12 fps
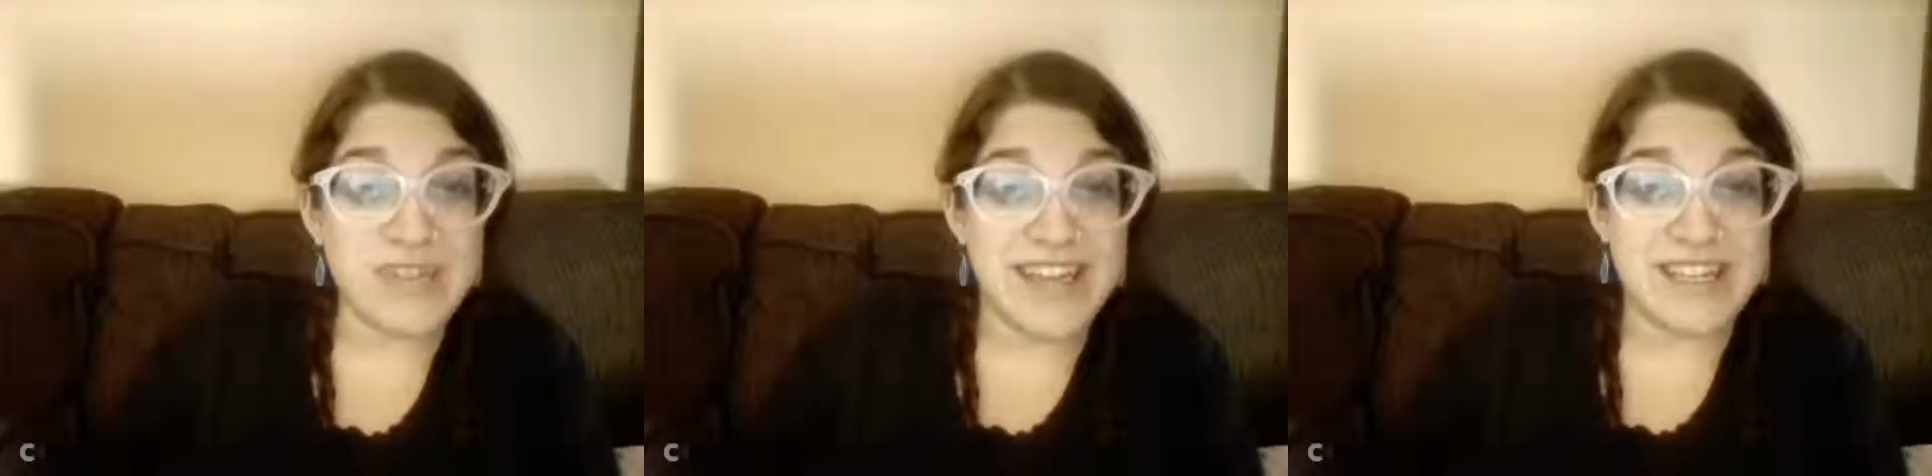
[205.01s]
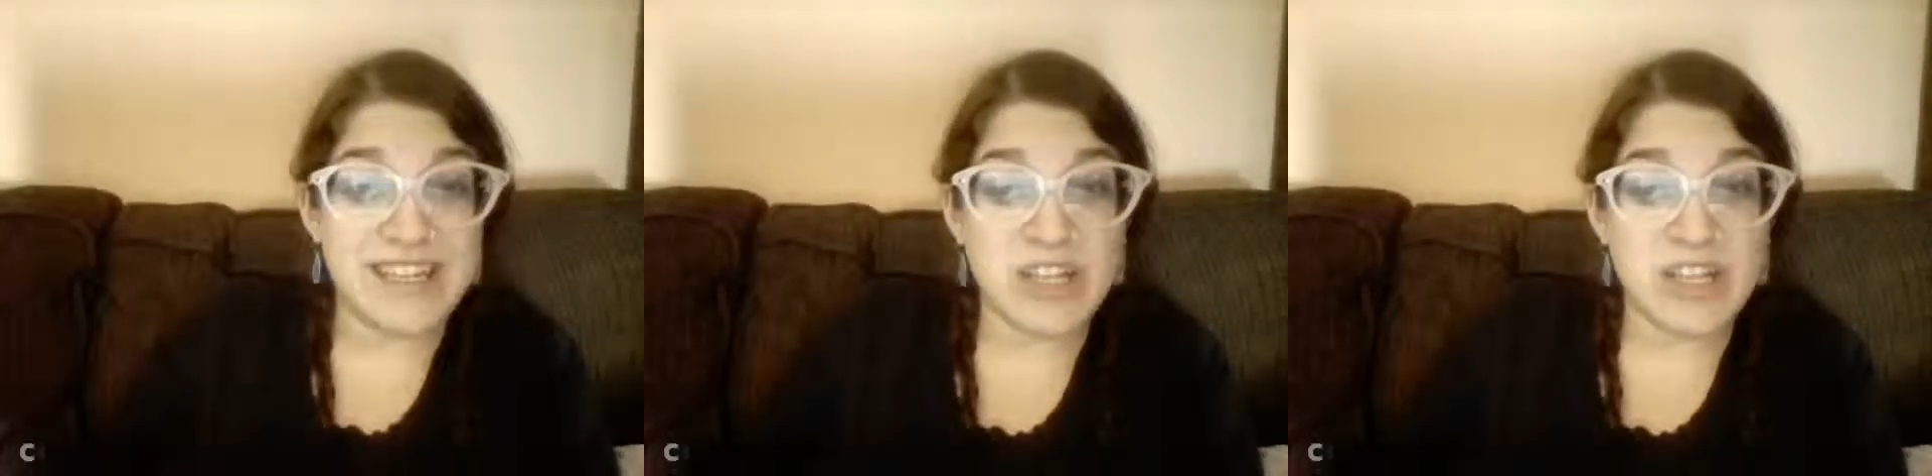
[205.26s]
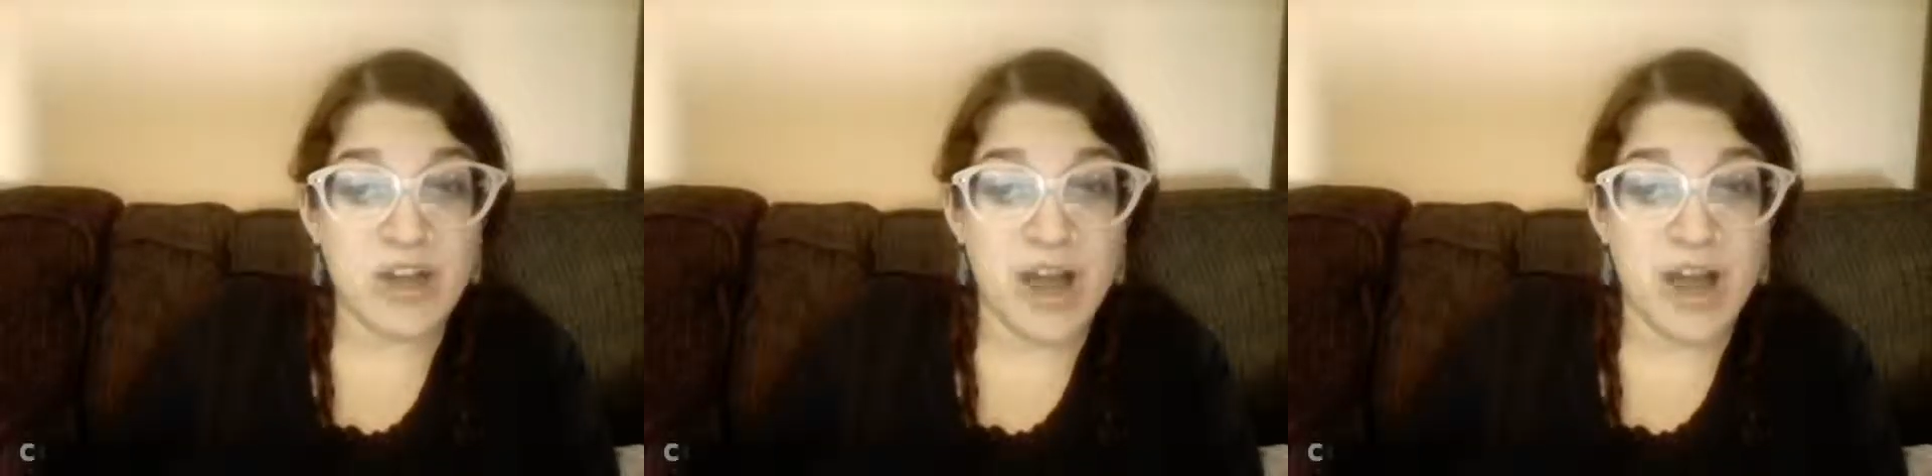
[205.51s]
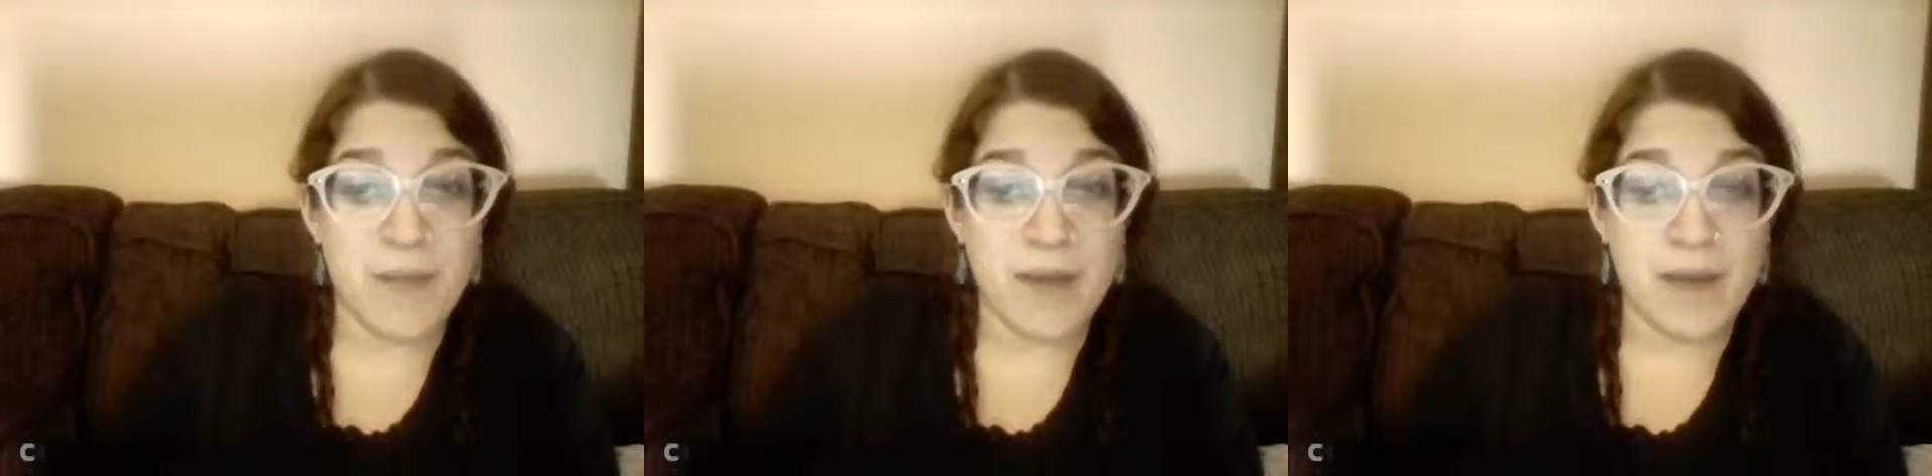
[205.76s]
I did look
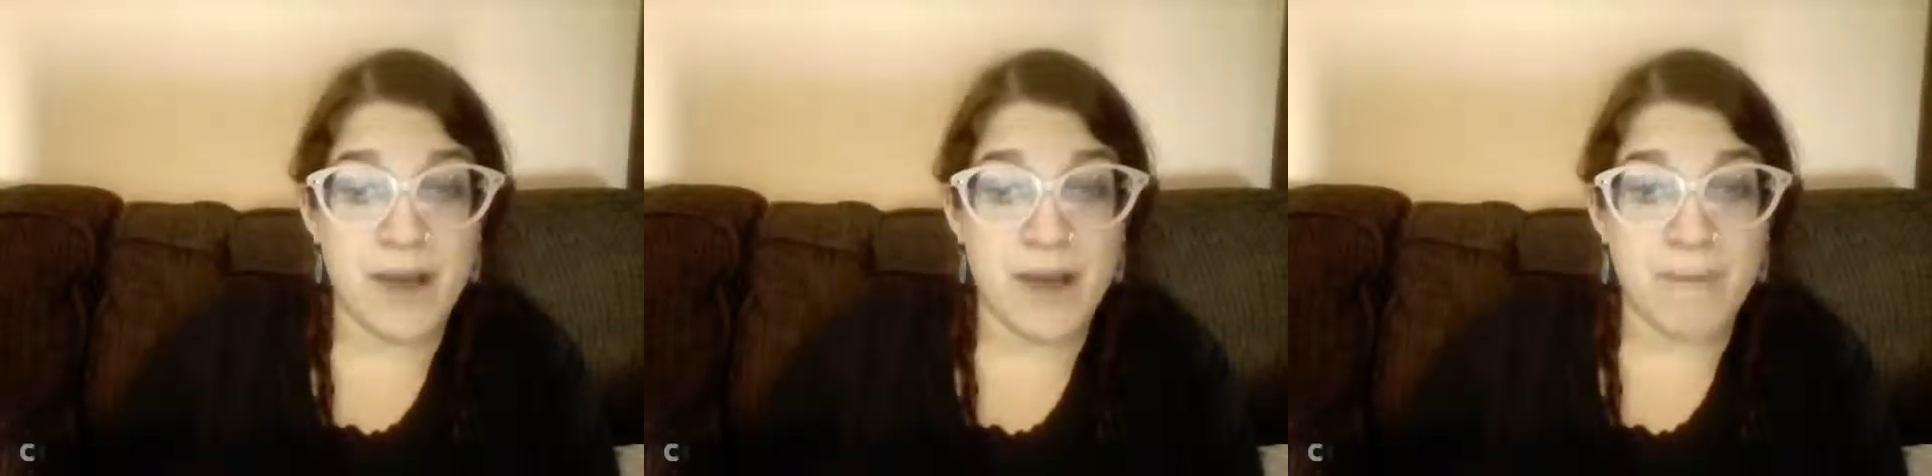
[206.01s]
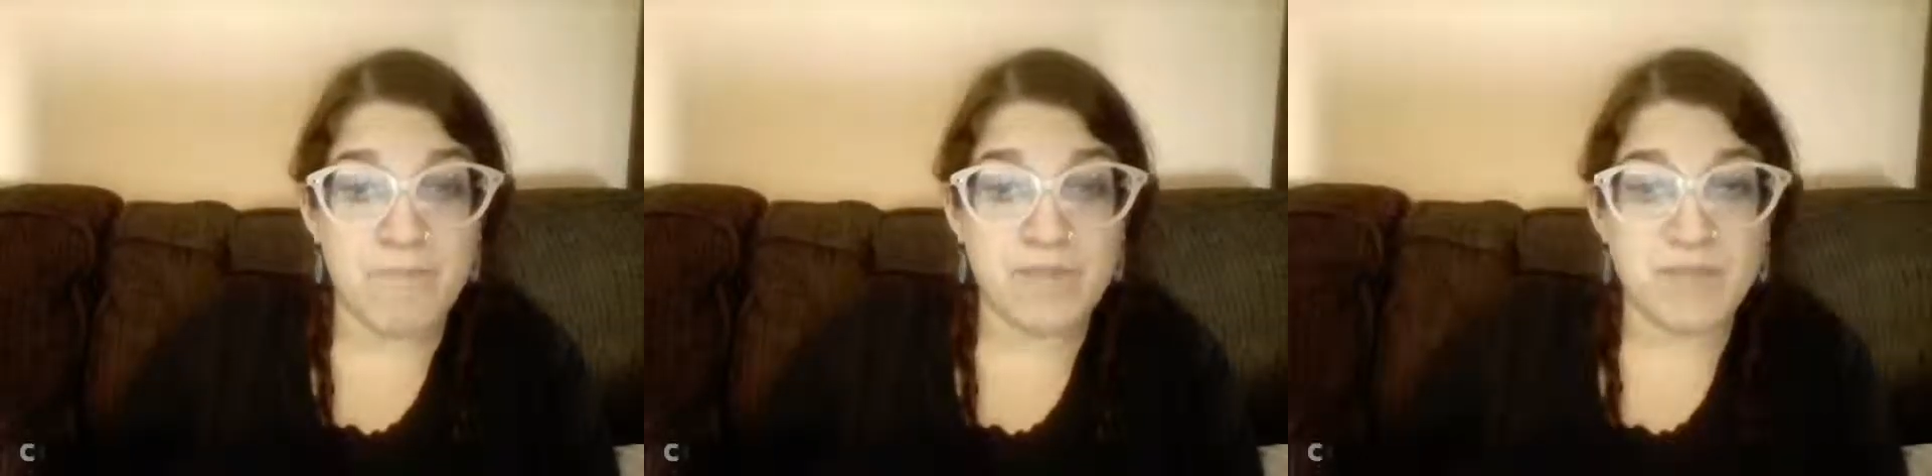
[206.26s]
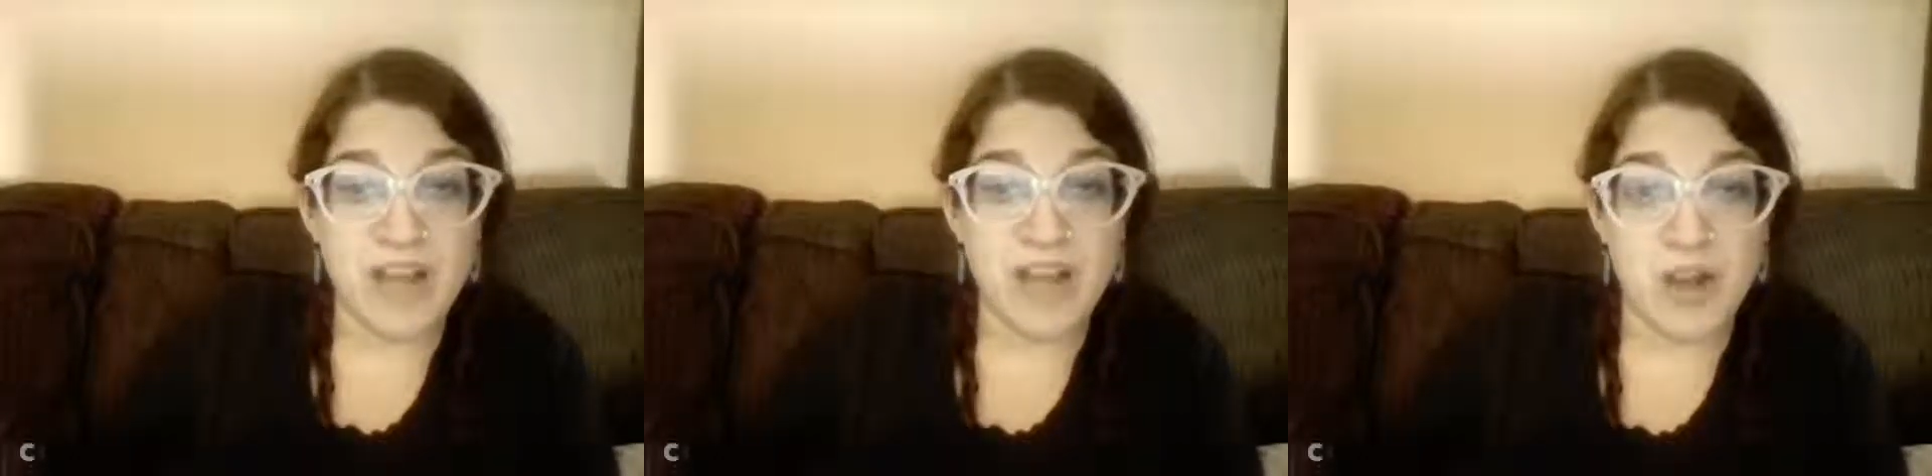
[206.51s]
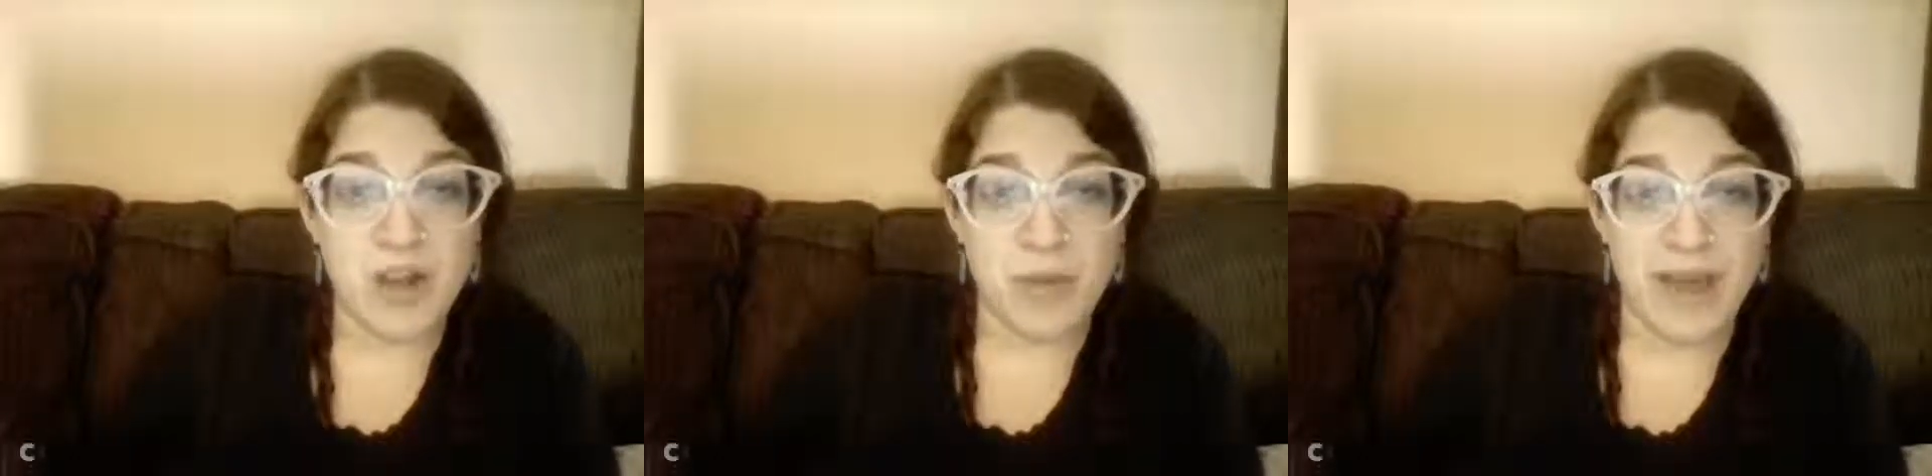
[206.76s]
up um,
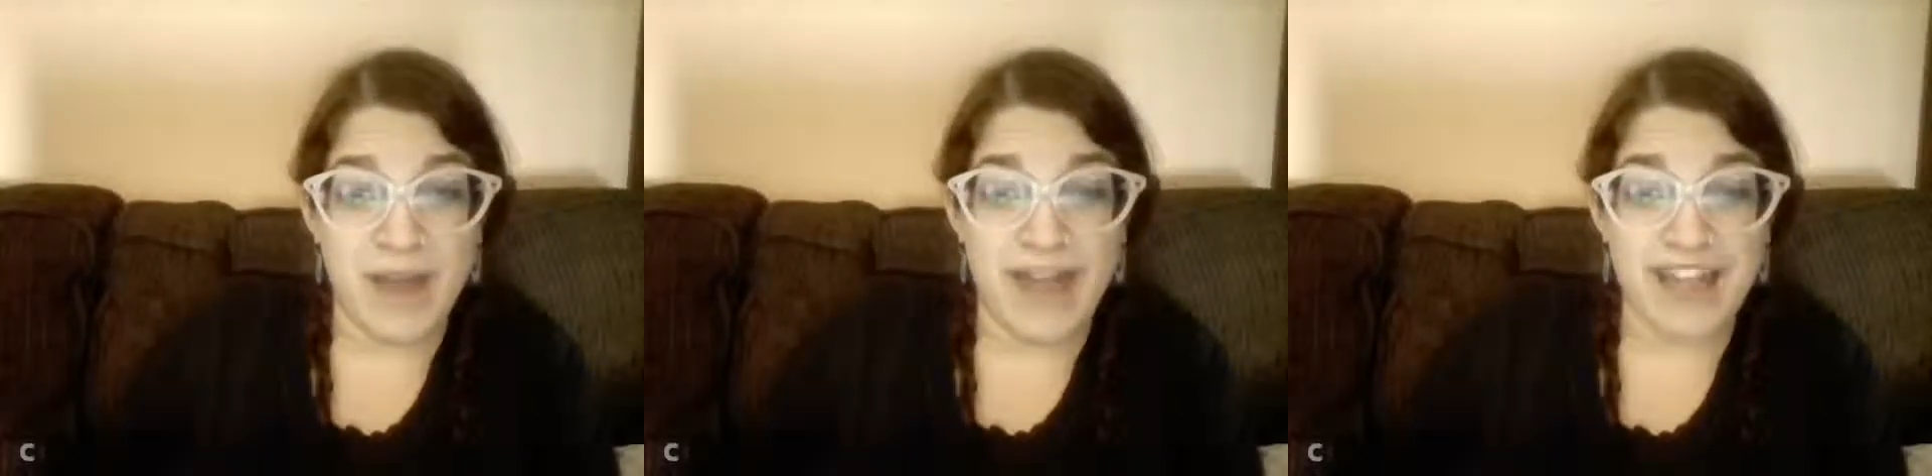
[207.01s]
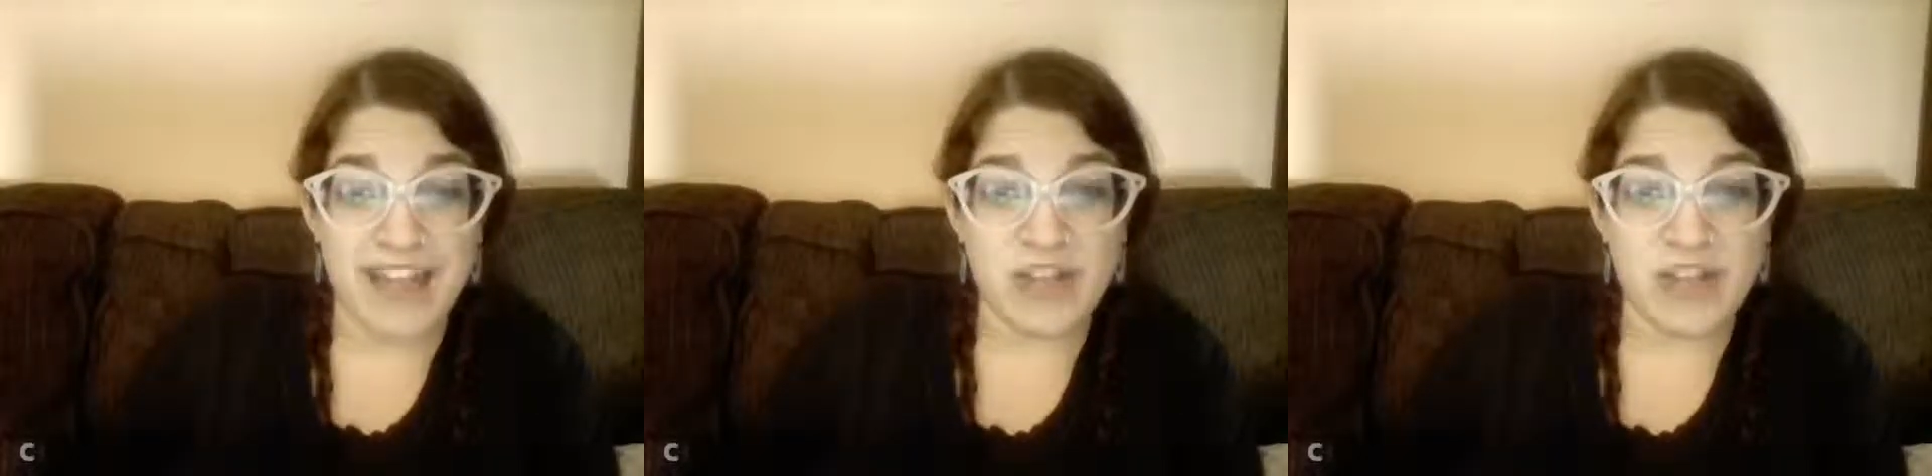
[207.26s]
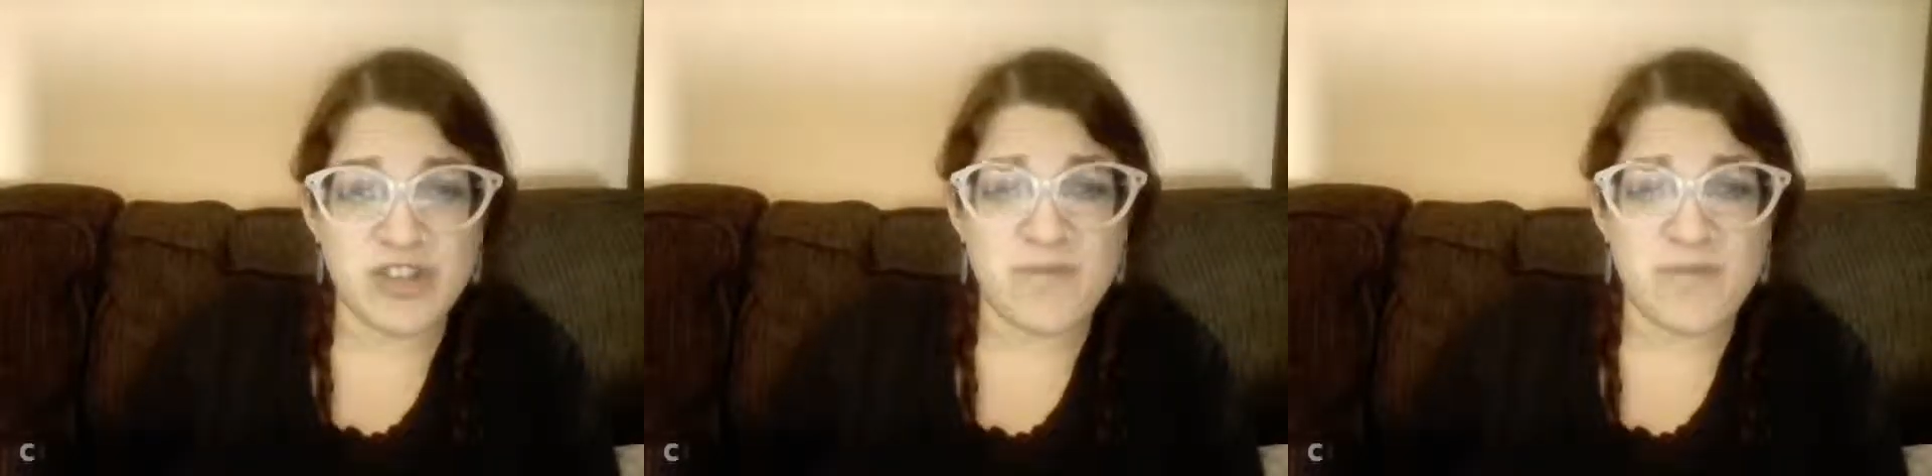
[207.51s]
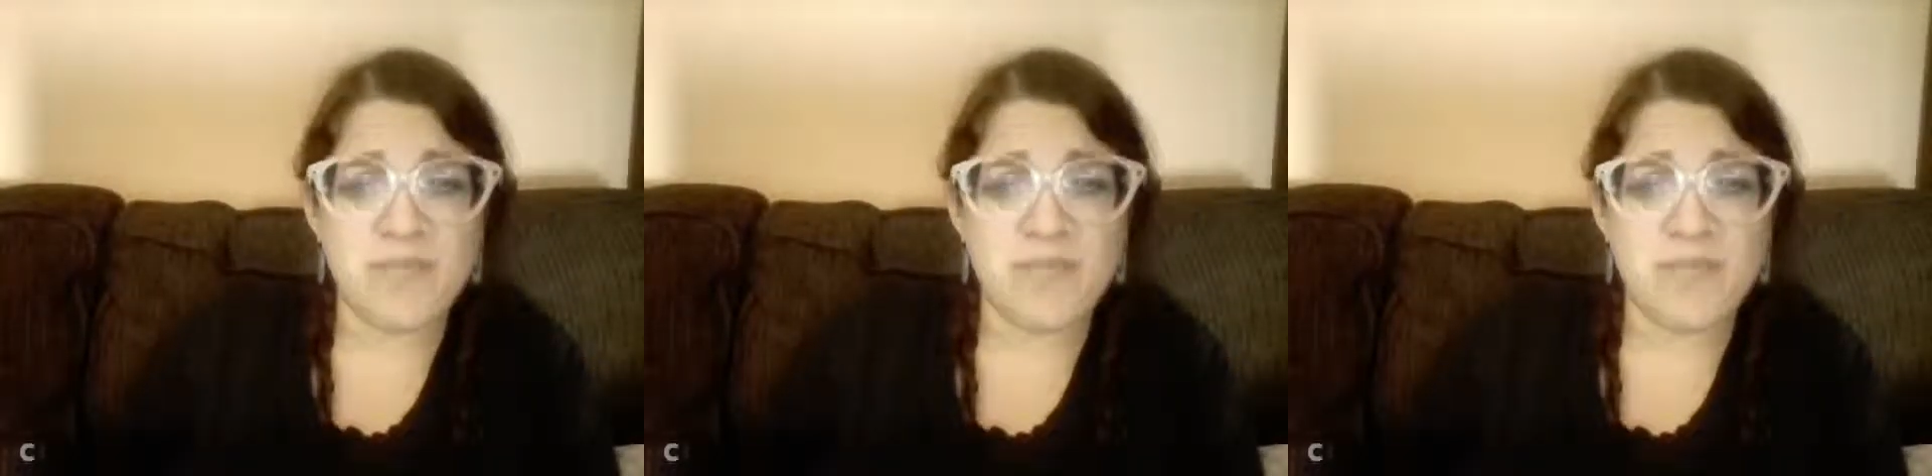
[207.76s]
Halong Bay, and it looks